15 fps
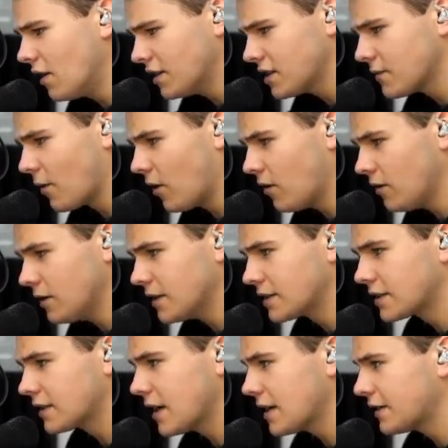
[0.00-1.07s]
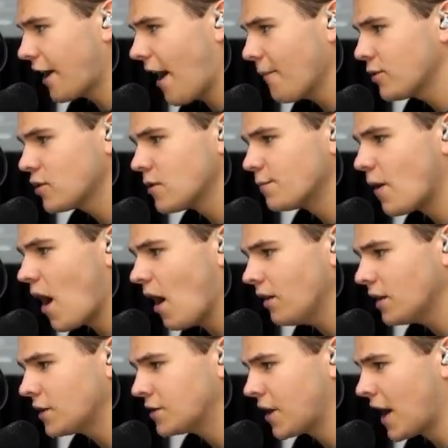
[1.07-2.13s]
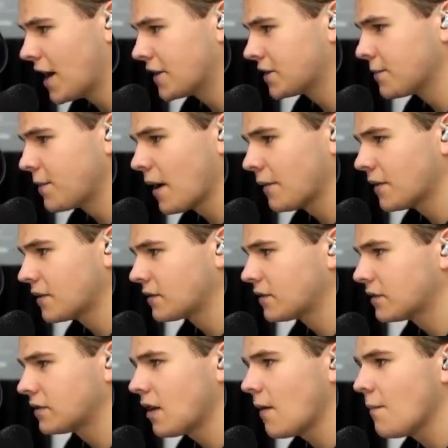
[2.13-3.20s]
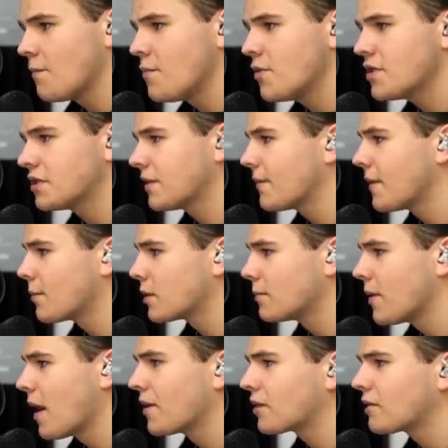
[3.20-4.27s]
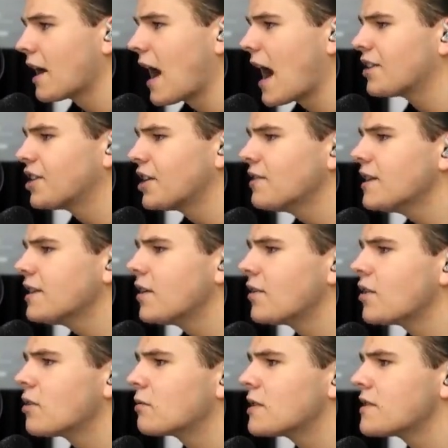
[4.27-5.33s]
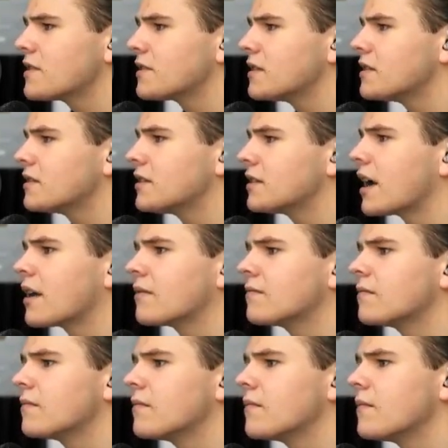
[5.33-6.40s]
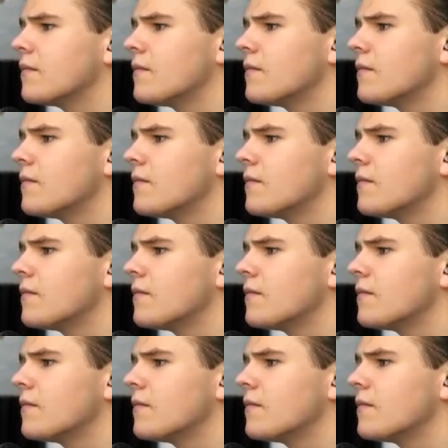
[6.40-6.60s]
First of all, it's time to apologize about this 737 that we're about to crash. I generally don't know where this is again.